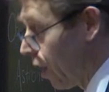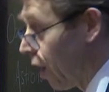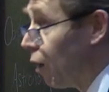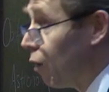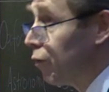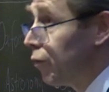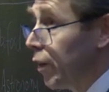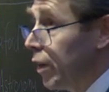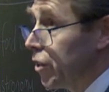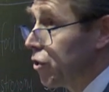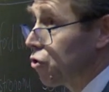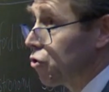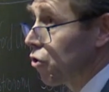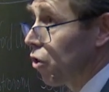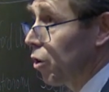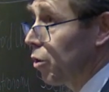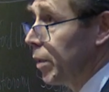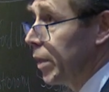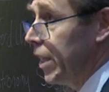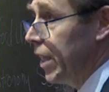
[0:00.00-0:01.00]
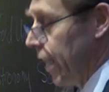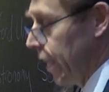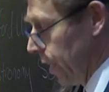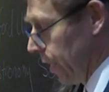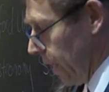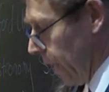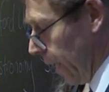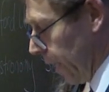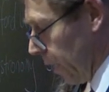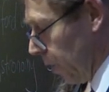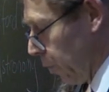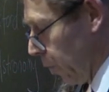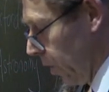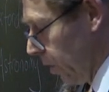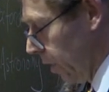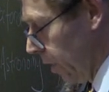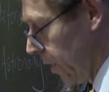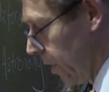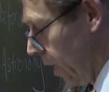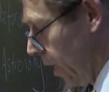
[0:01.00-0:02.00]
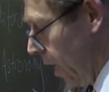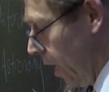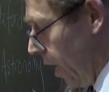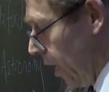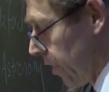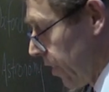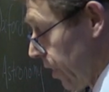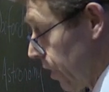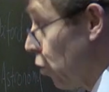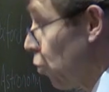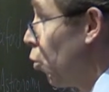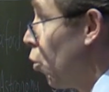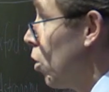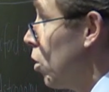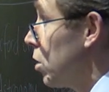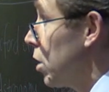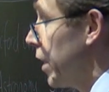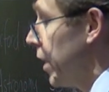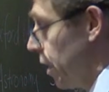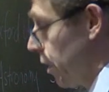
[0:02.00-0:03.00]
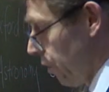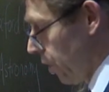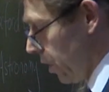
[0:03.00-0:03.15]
of Astronomy in Heidelberg. She's a world leader